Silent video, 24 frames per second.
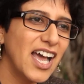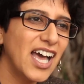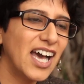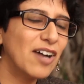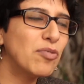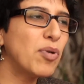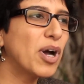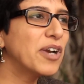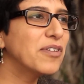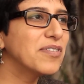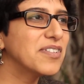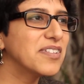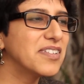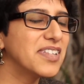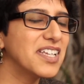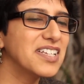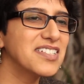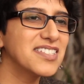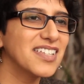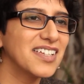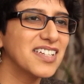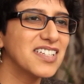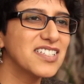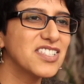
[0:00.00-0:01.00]
One of the
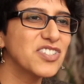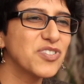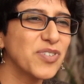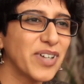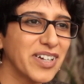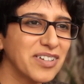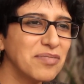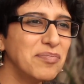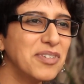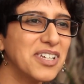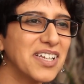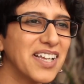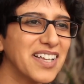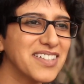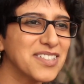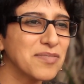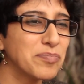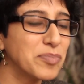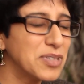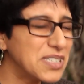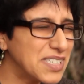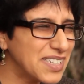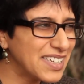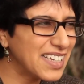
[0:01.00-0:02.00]
things that has struck me as
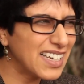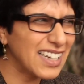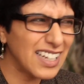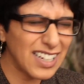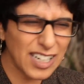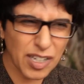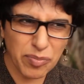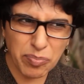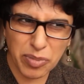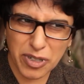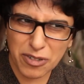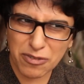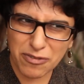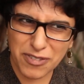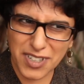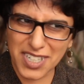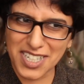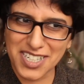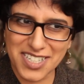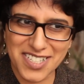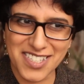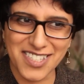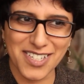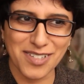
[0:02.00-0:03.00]
a particularly
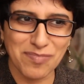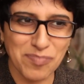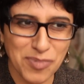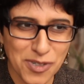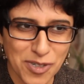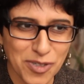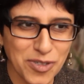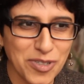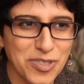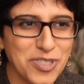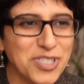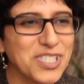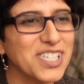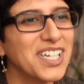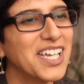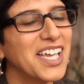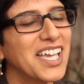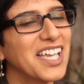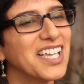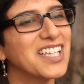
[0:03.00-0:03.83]
perverse approach